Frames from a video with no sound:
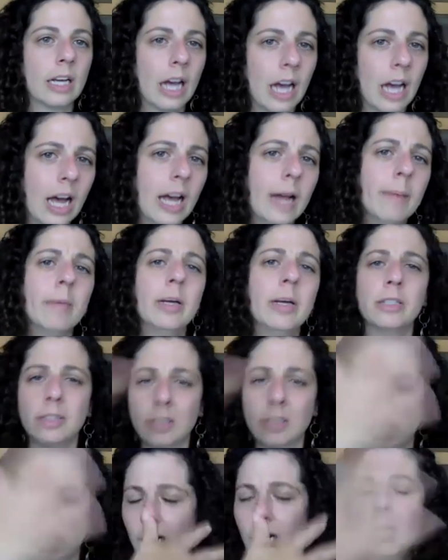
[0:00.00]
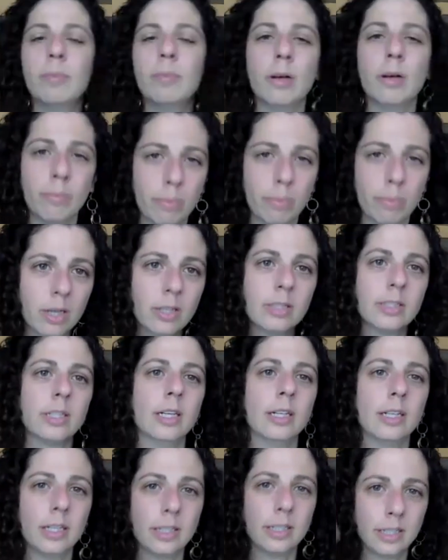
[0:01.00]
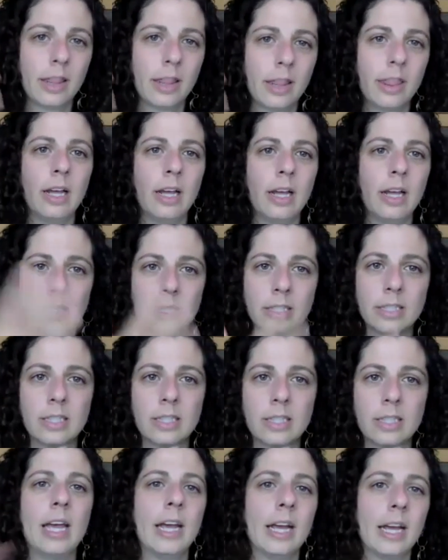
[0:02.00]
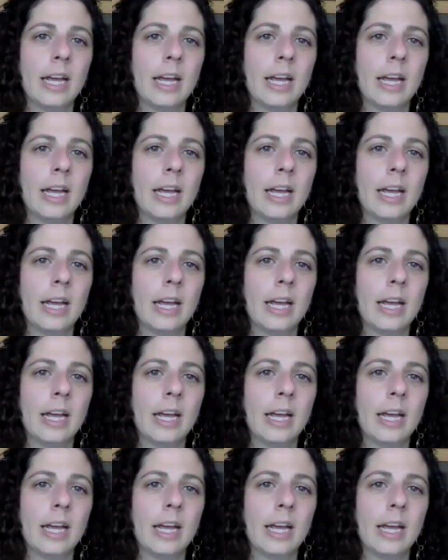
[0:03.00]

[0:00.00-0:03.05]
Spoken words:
I'm a terrible person because I think this thing,